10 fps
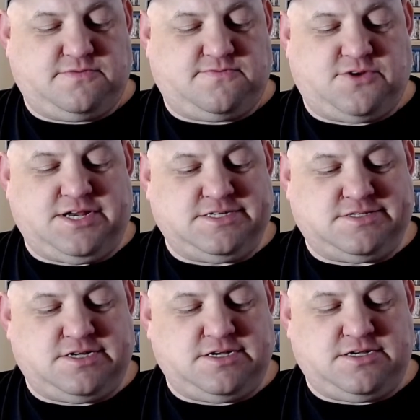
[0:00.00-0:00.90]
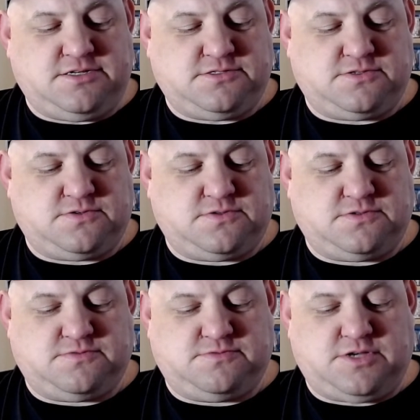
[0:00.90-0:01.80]
Frankenstein's
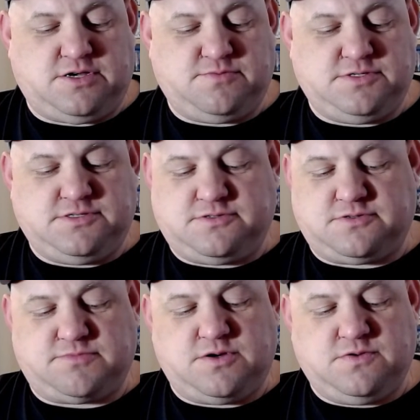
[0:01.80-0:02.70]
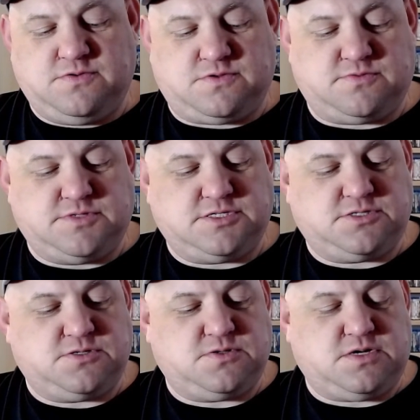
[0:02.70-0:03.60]
or zombies or both or
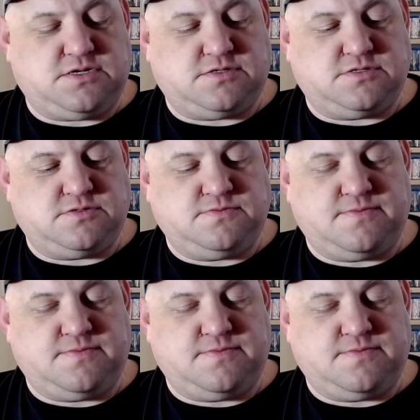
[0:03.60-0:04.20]
mixture. I don't know.